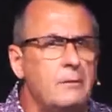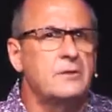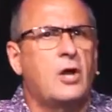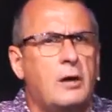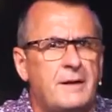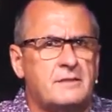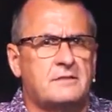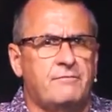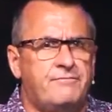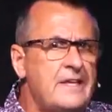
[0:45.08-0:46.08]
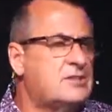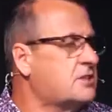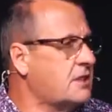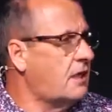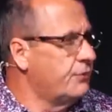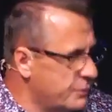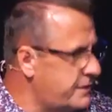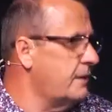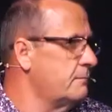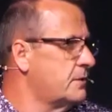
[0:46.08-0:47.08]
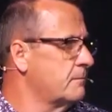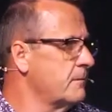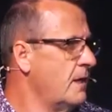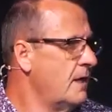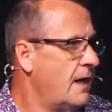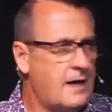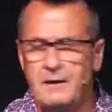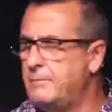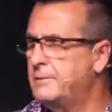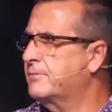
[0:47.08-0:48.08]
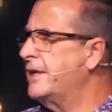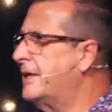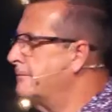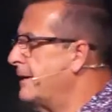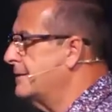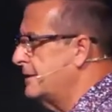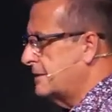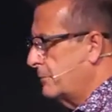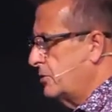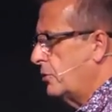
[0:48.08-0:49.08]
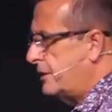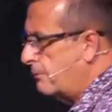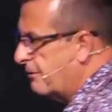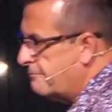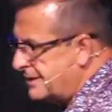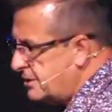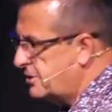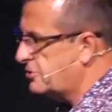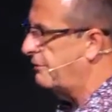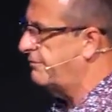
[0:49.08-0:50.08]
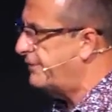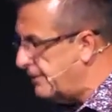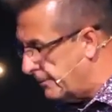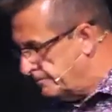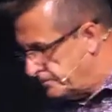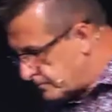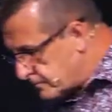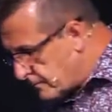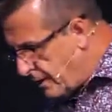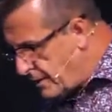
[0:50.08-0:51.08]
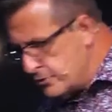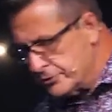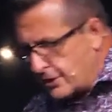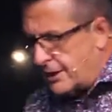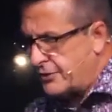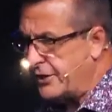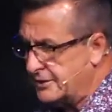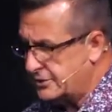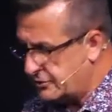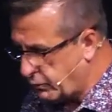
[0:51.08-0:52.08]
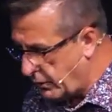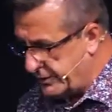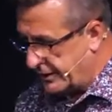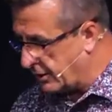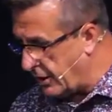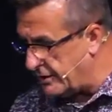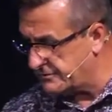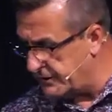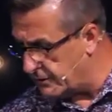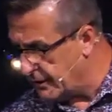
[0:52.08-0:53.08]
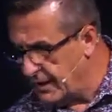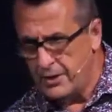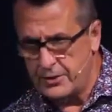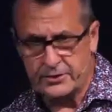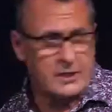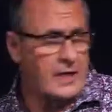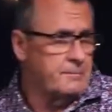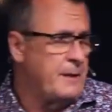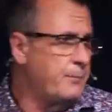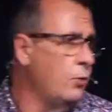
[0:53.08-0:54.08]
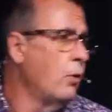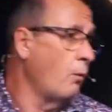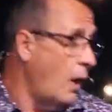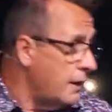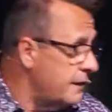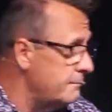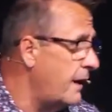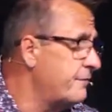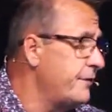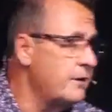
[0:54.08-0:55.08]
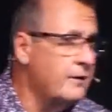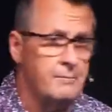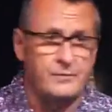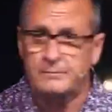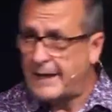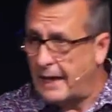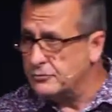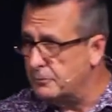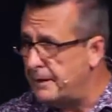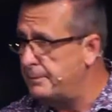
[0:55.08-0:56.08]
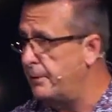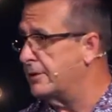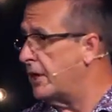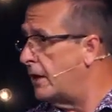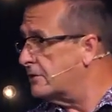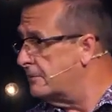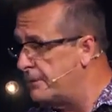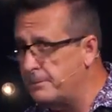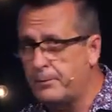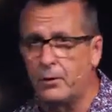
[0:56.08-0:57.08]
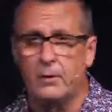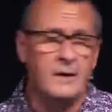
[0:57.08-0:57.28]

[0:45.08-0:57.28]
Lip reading: to talk about the face of the redeemed. I've been thinking about this. I'm going to do a number of messages on fear. There's a lot of things in this world that can cause fear. There's a lot of people who are walking by fear. I counsel people. I talk to people.